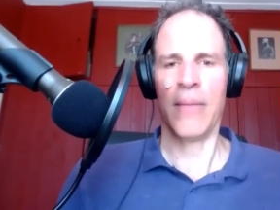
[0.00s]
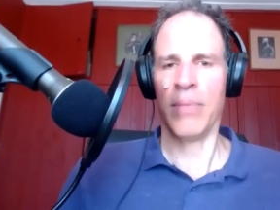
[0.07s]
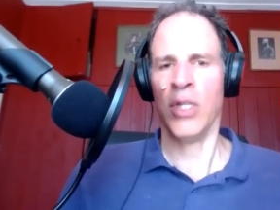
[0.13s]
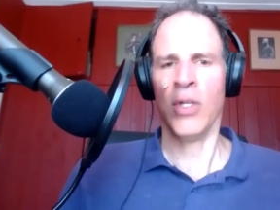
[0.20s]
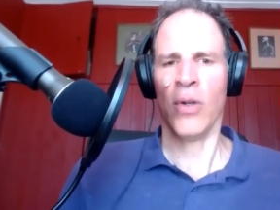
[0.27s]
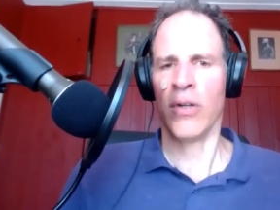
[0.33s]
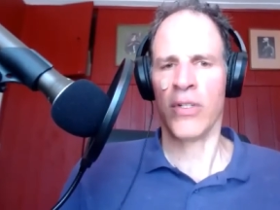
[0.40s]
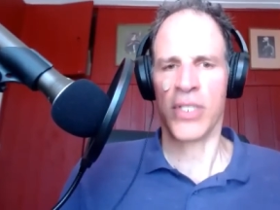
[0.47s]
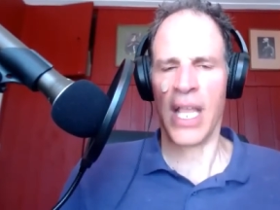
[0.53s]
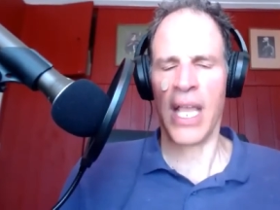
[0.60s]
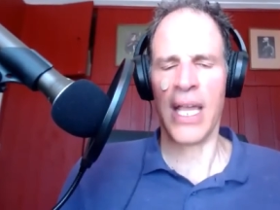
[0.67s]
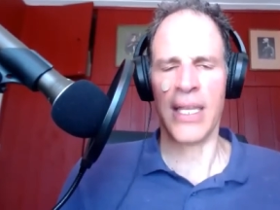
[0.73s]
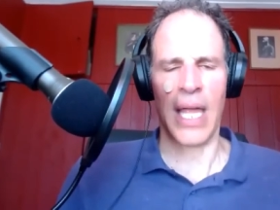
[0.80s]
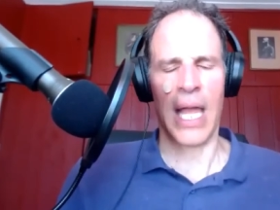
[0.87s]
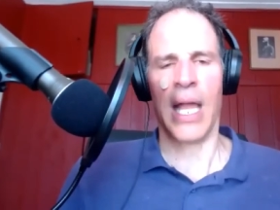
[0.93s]
but you don't
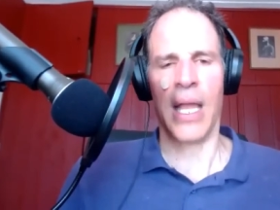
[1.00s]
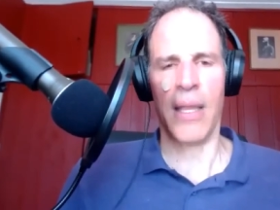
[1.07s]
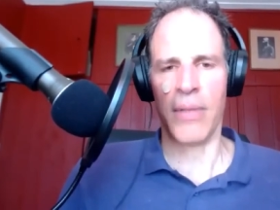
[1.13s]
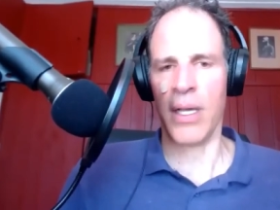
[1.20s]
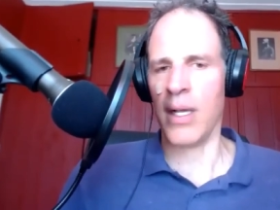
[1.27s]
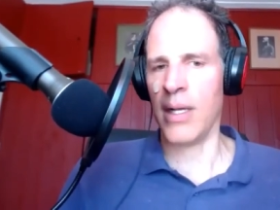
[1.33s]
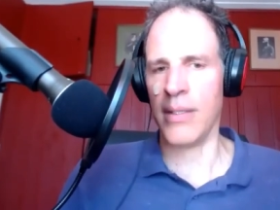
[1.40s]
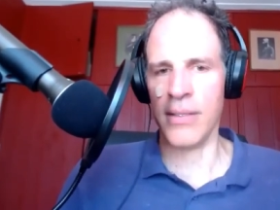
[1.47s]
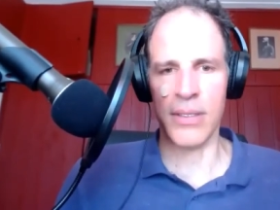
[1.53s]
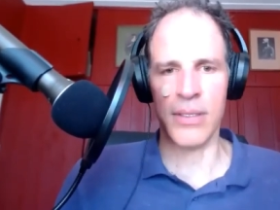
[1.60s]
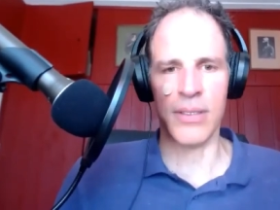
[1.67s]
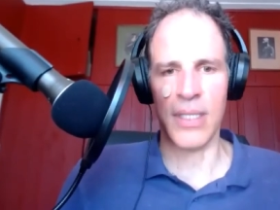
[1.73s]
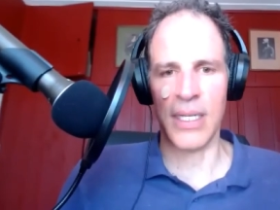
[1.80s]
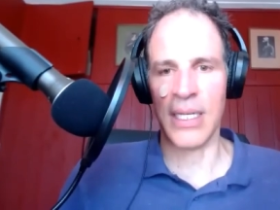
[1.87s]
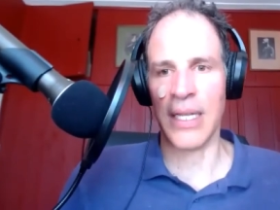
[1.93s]
understand i uh, uh,
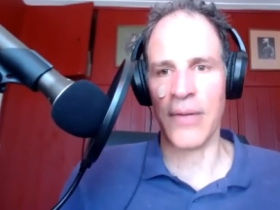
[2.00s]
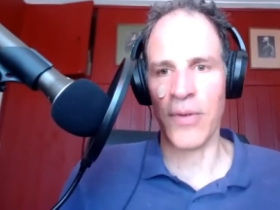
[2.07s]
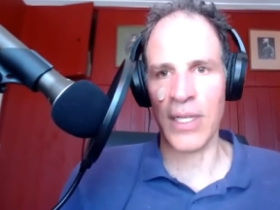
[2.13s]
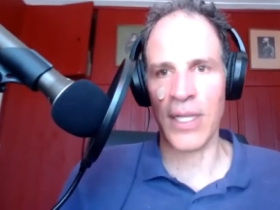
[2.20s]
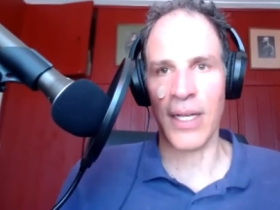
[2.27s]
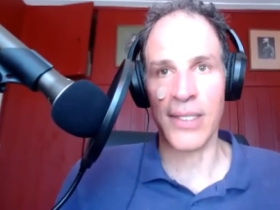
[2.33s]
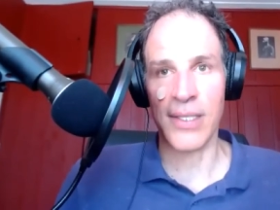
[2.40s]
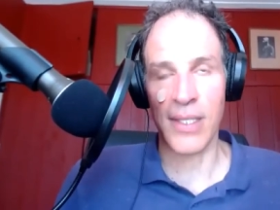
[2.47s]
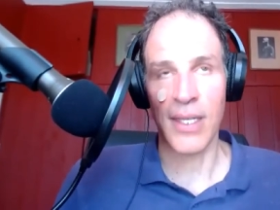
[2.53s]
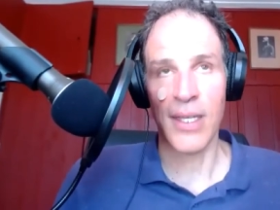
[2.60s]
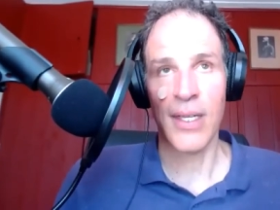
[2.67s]
and i realized